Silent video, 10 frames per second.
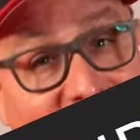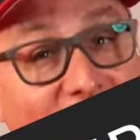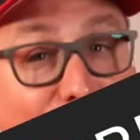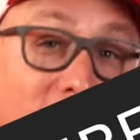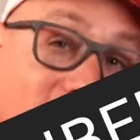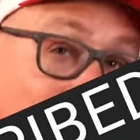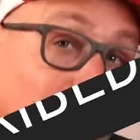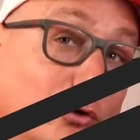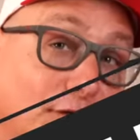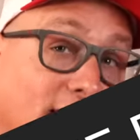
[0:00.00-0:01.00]
how you're going to get the
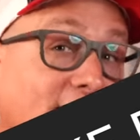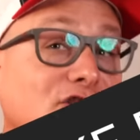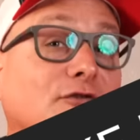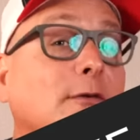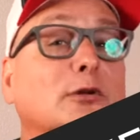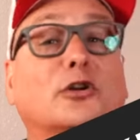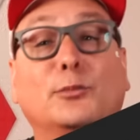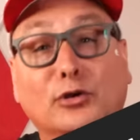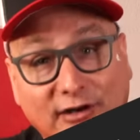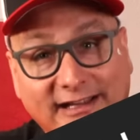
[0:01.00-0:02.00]
notification from the
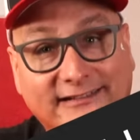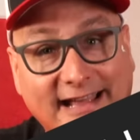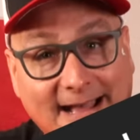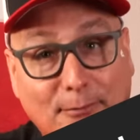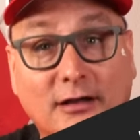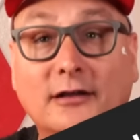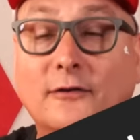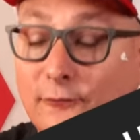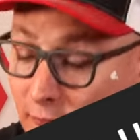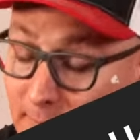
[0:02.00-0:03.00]
community tab,
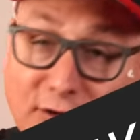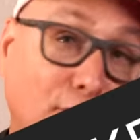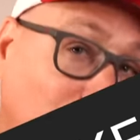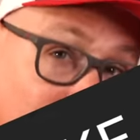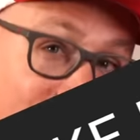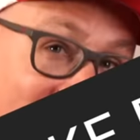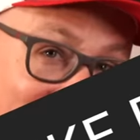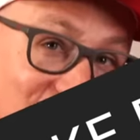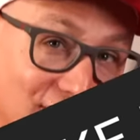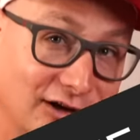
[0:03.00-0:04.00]
from the
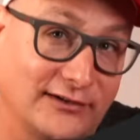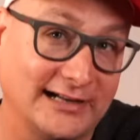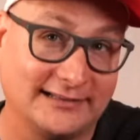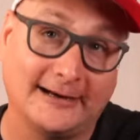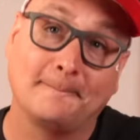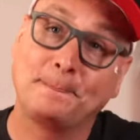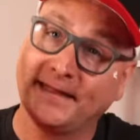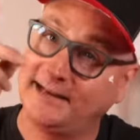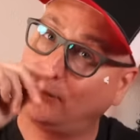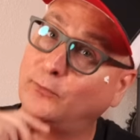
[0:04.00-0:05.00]
notification on right there.
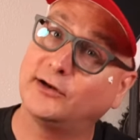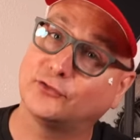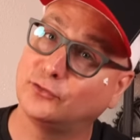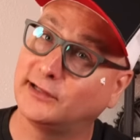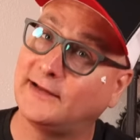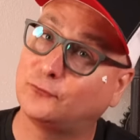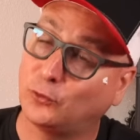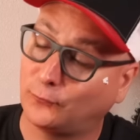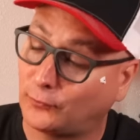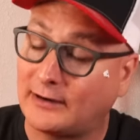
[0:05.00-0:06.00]
And that winner's only going to have
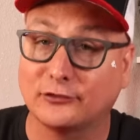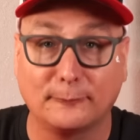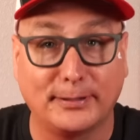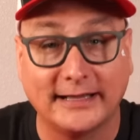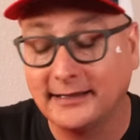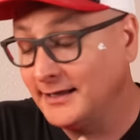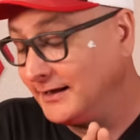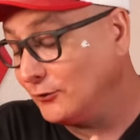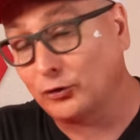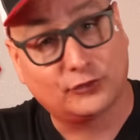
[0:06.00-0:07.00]
24 hours to pick
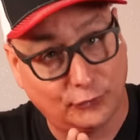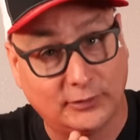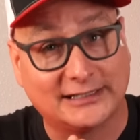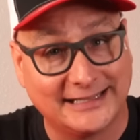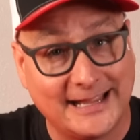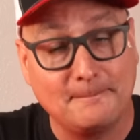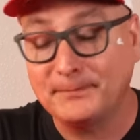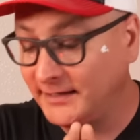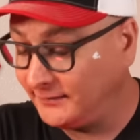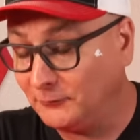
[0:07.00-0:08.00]
or to acclaim,
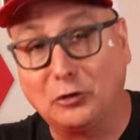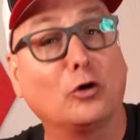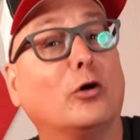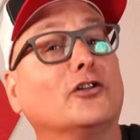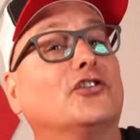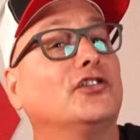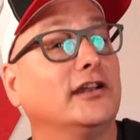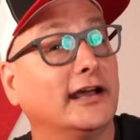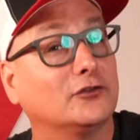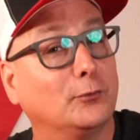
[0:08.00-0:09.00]
and then we'll go on to the next